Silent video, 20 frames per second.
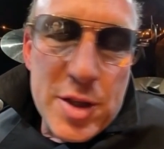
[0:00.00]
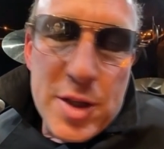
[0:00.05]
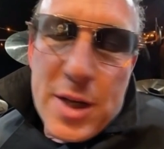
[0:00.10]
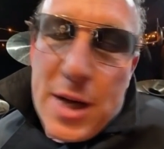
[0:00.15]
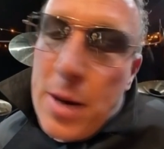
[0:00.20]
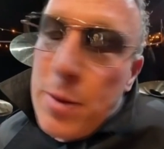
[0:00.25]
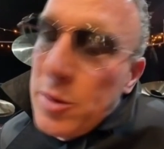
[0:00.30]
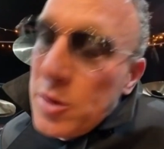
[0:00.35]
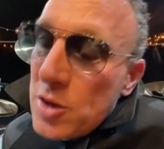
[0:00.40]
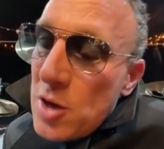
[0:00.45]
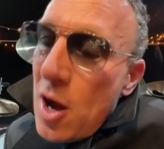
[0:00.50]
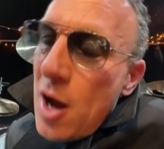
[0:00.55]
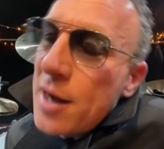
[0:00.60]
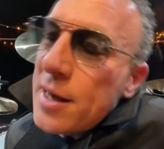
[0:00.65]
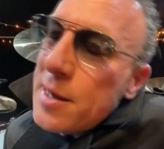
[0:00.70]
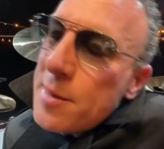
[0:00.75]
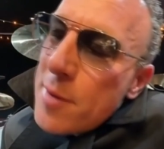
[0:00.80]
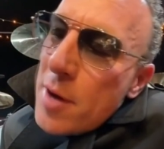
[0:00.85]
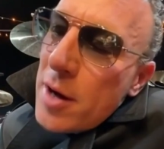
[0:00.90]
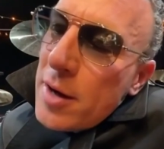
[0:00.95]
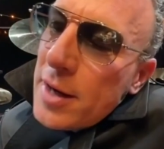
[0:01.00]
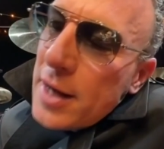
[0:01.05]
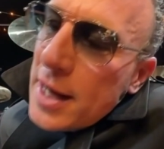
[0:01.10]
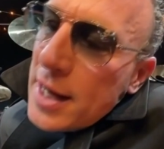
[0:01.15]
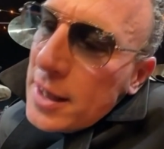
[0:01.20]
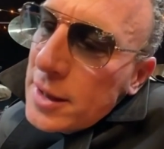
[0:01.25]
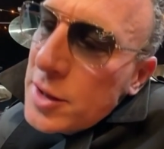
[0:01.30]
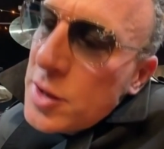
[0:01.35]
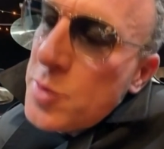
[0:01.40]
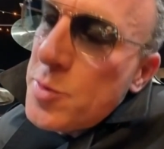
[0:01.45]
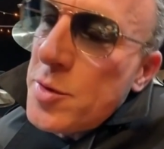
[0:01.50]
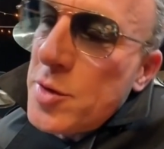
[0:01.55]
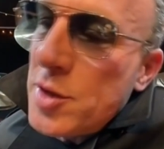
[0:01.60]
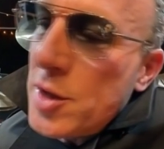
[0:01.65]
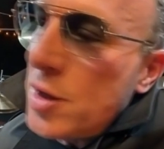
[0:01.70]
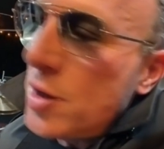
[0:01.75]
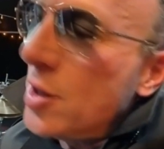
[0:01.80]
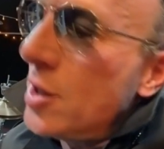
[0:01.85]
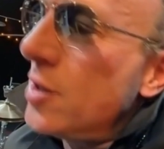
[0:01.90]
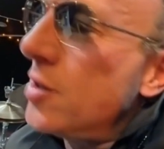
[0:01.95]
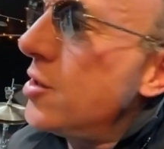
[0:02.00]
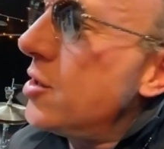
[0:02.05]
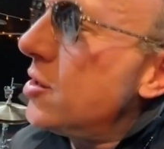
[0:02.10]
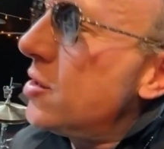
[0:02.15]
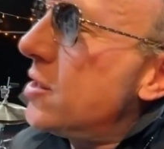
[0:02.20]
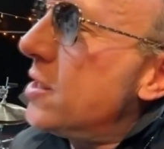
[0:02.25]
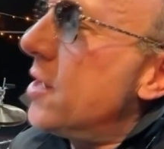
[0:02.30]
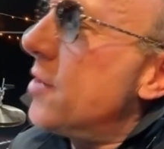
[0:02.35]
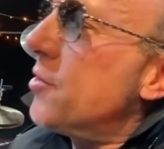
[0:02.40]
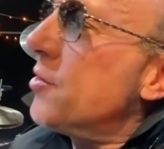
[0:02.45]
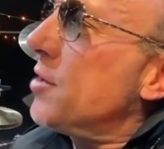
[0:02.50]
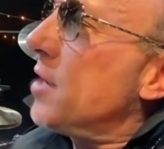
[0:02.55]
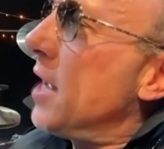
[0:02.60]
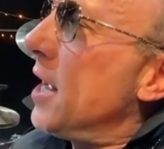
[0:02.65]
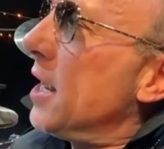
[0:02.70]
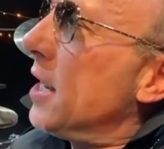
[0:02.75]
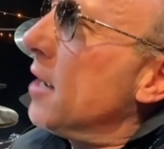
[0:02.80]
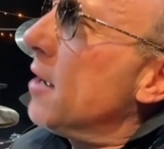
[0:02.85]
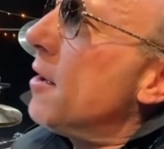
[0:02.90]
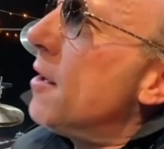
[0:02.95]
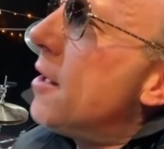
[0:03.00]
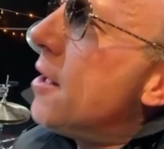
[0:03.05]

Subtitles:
And I was talking about English musicians just the other day,